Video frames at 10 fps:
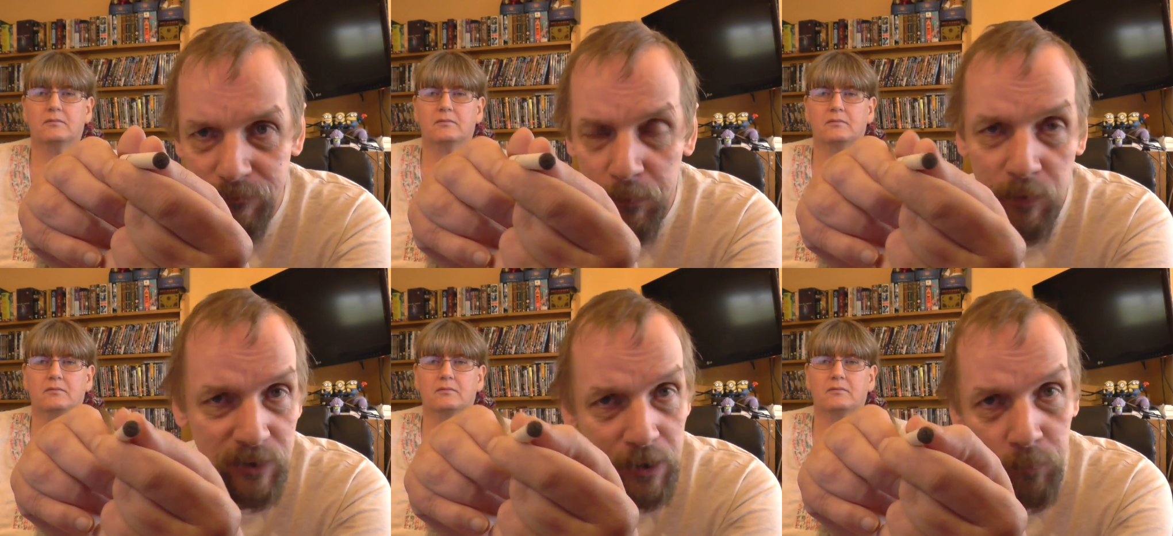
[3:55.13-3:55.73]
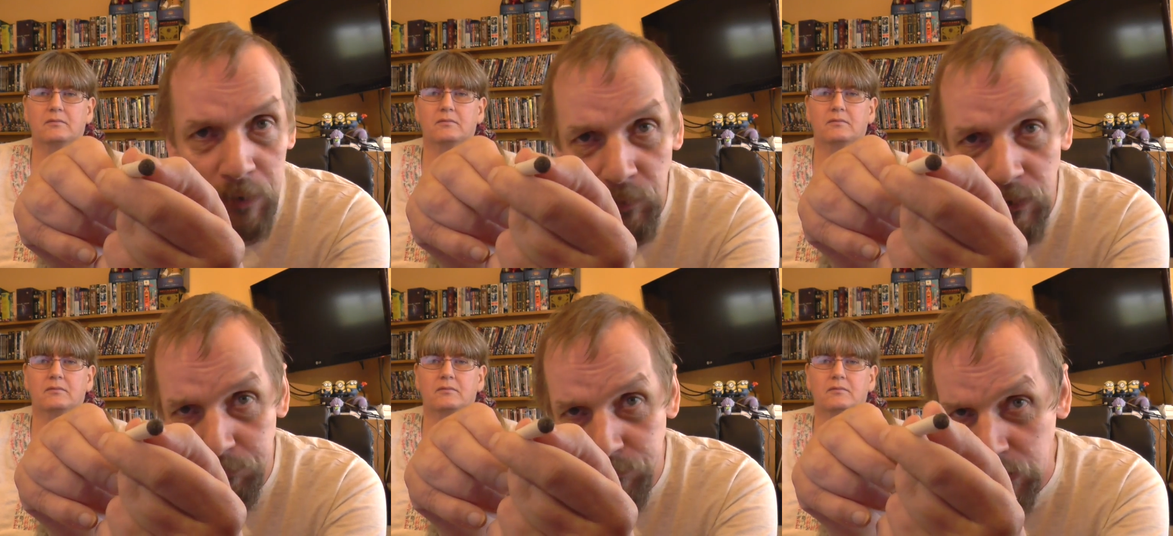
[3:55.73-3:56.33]
Speaker 1: I won't say the quit
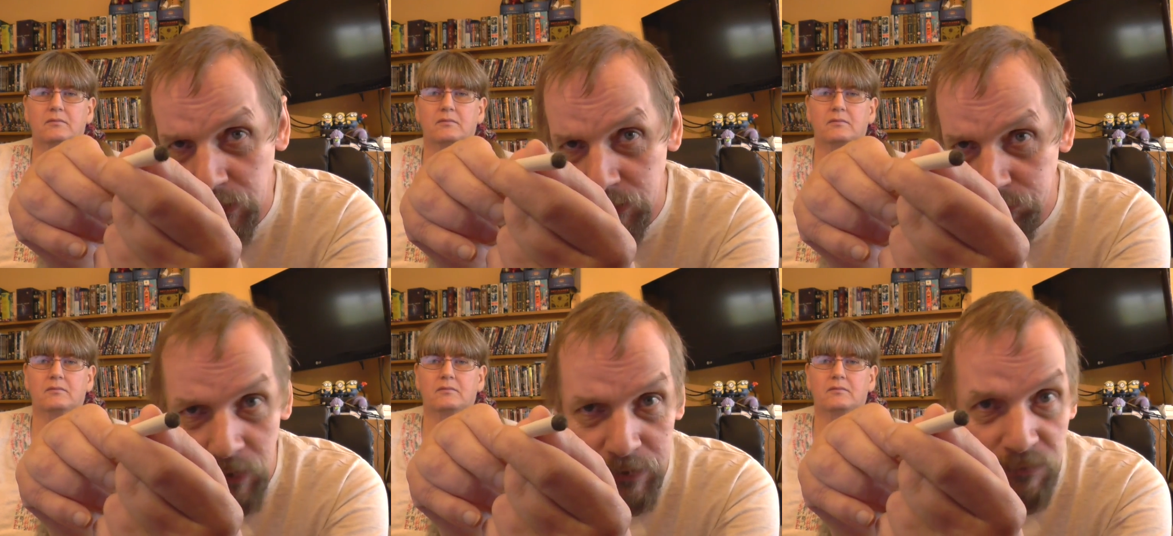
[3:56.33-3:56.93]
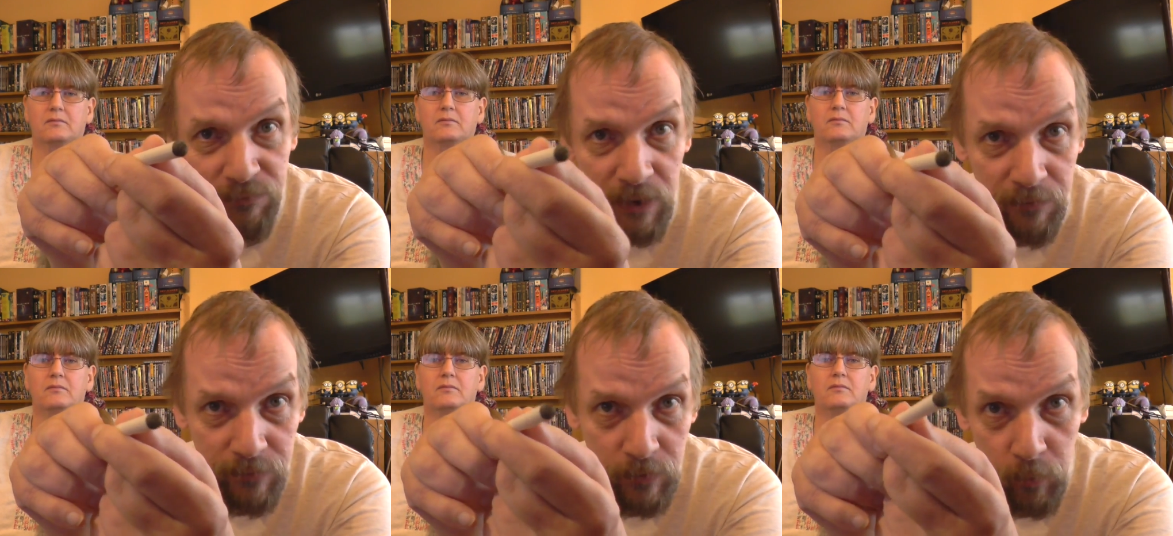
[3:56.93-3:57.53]
word because I don't
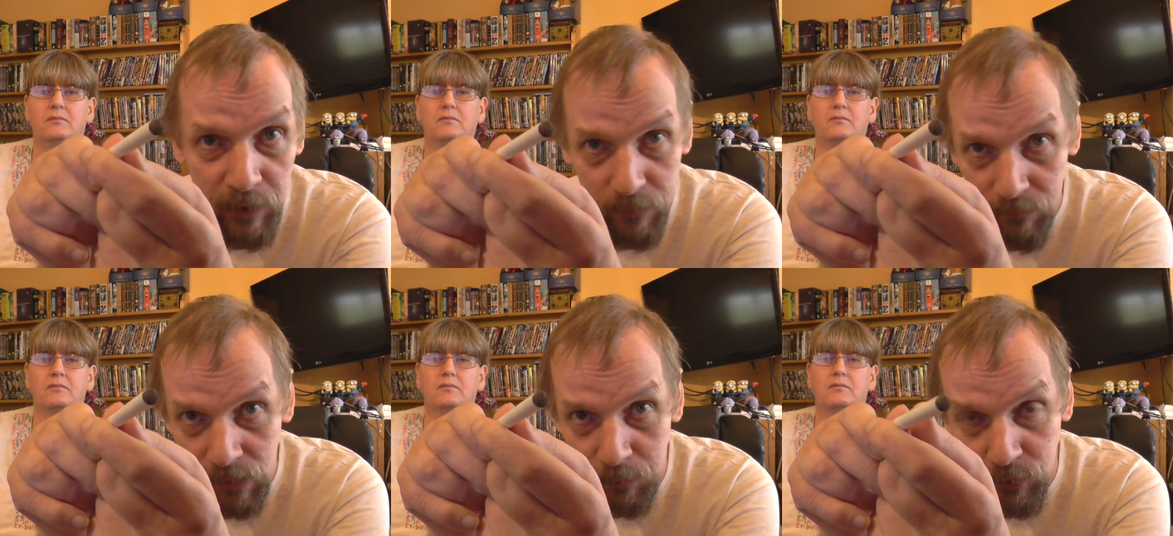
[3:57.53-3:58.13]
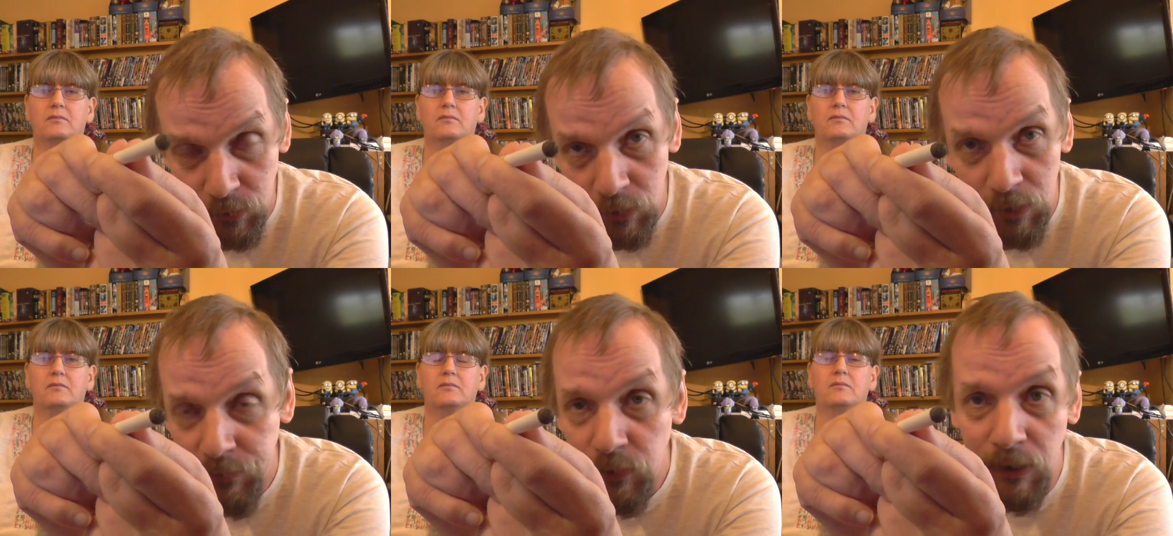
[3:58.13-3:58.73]
vape for quit and I'm sure a lot
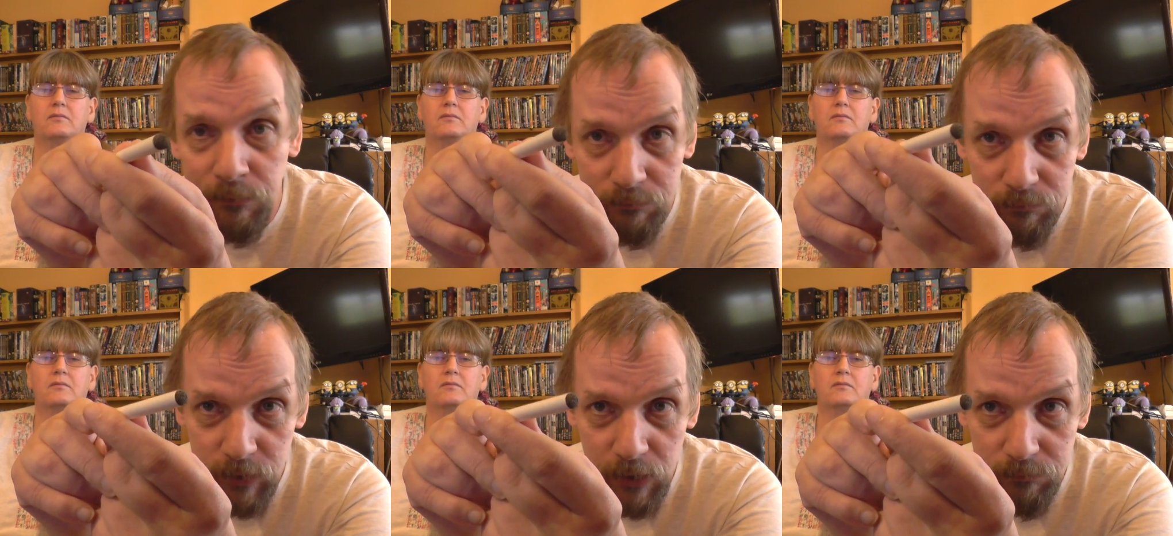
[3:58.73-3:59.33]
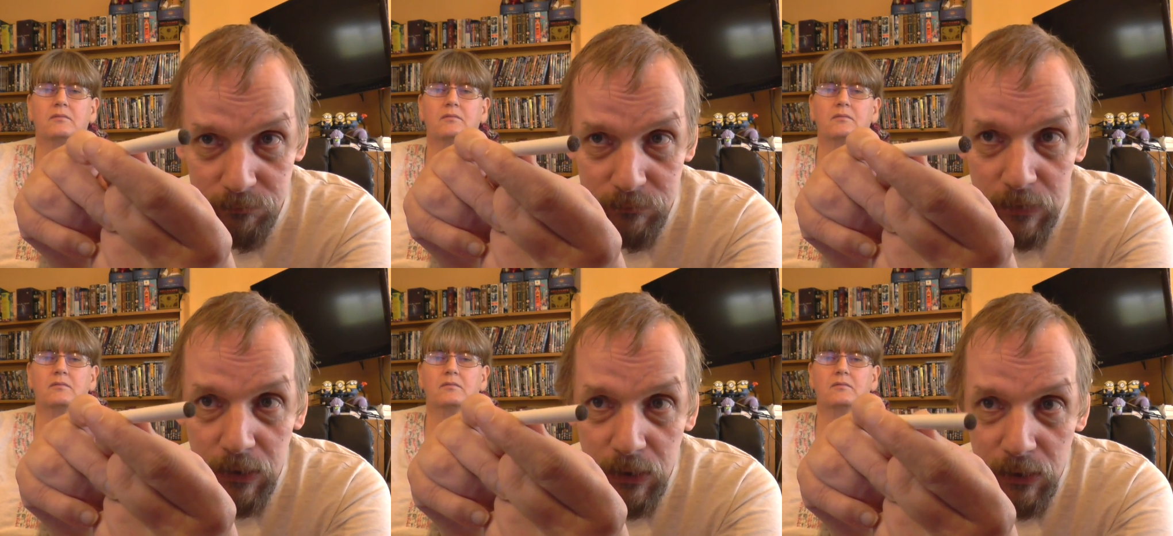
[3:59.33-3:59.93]
of you don't. So
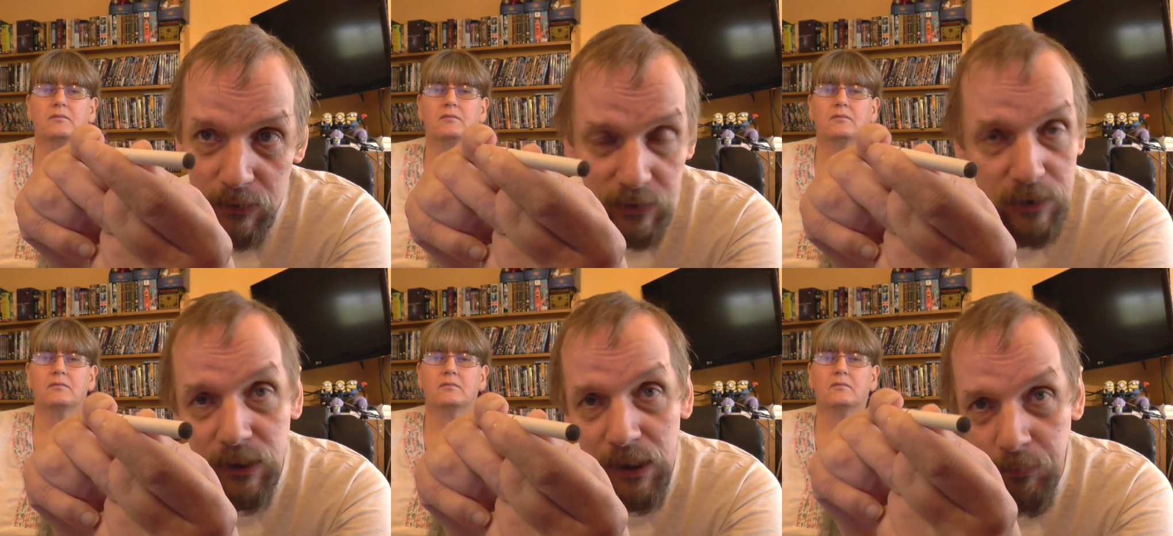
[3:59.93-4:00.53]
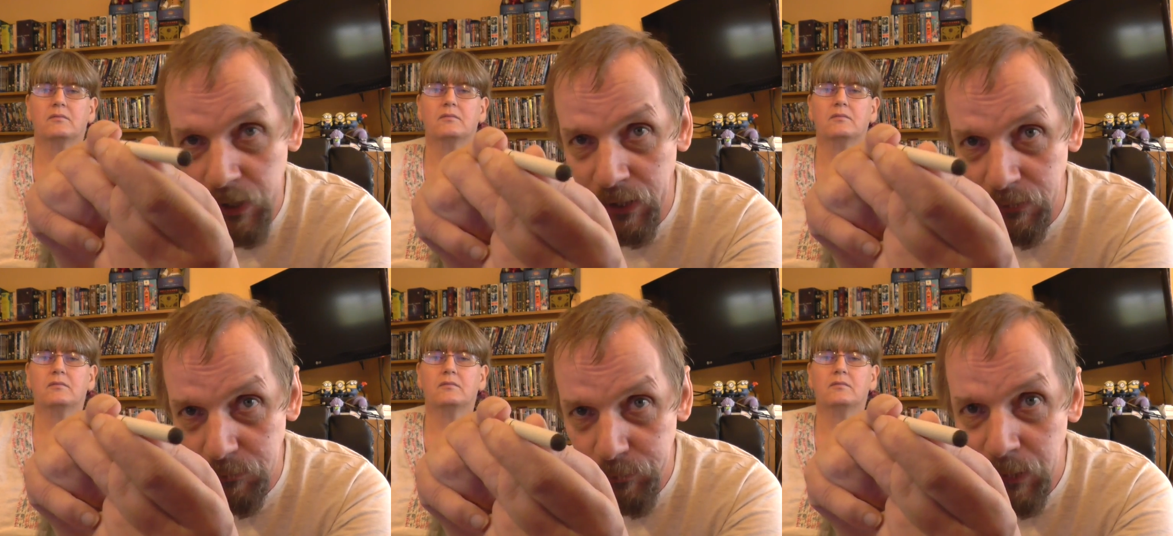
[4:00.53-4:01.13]
this is aimed at
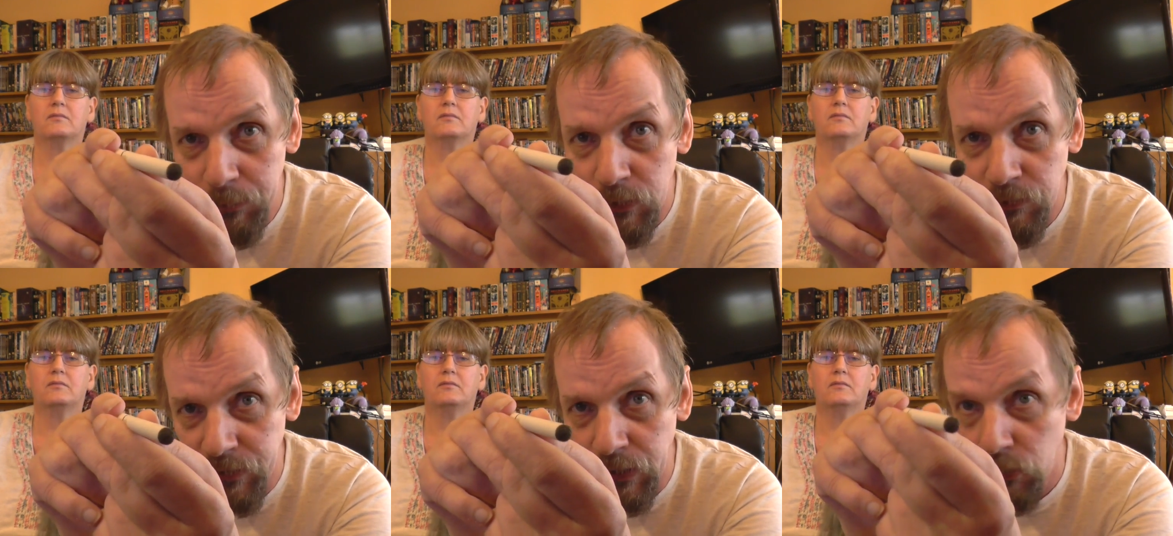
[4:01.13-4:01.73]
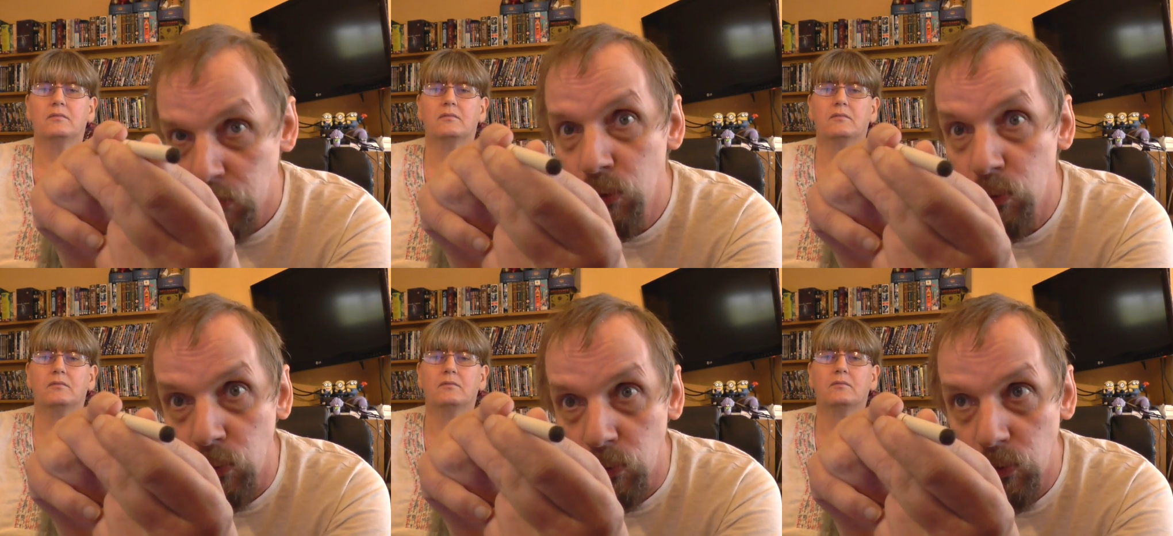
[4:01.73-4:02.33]
people who think,
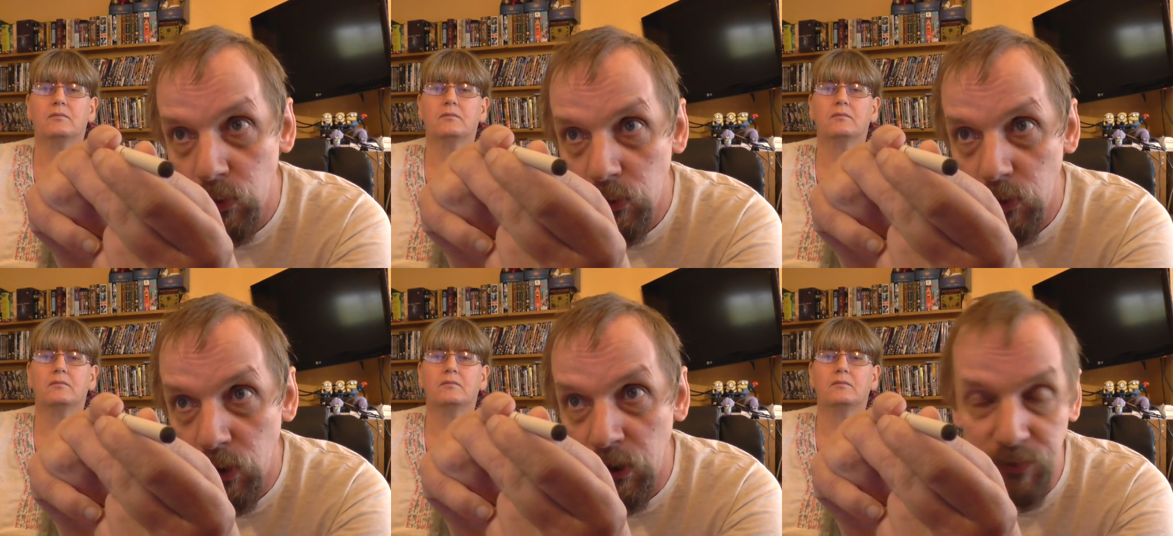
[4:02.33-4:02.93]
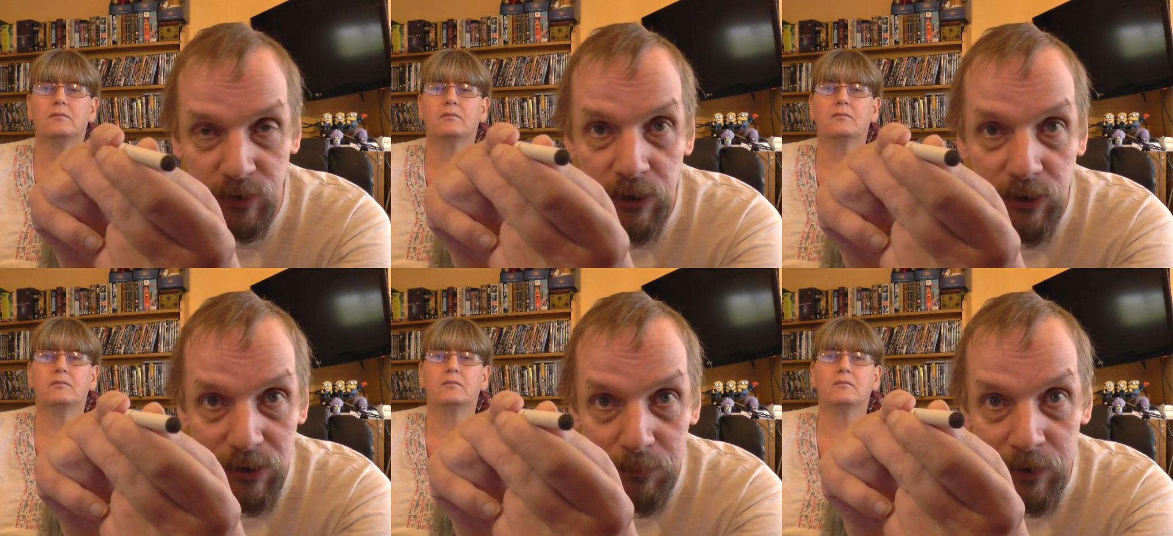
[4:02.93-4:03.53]
ooh, I've seen
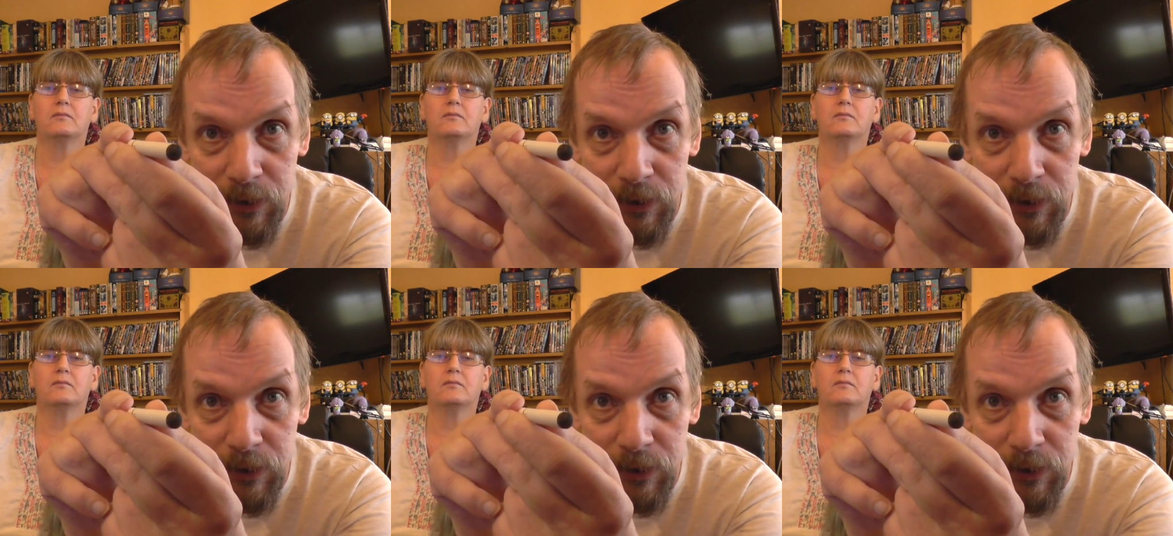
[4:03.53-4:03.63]
some of